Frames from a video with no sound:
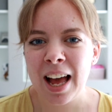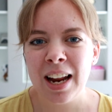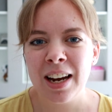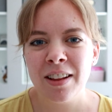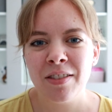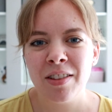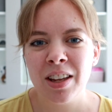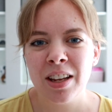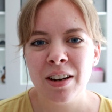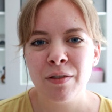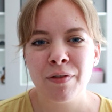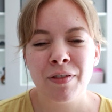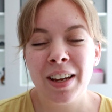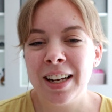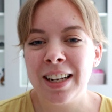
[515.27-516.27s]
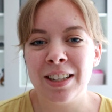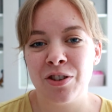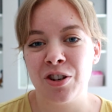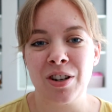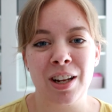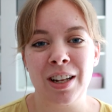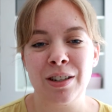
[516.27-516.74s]
anything, feelings
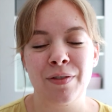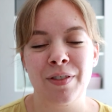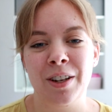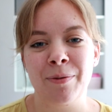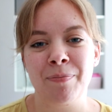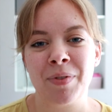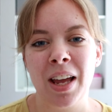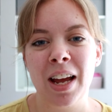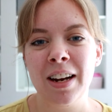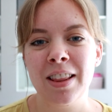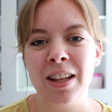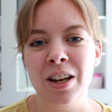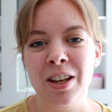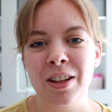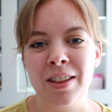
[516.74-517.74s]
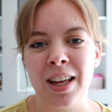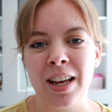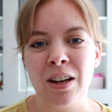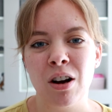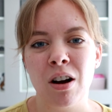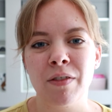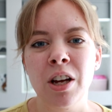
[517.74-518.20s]
you'd like to feel, anything you can
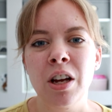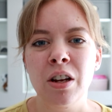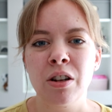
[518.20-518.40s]
think of,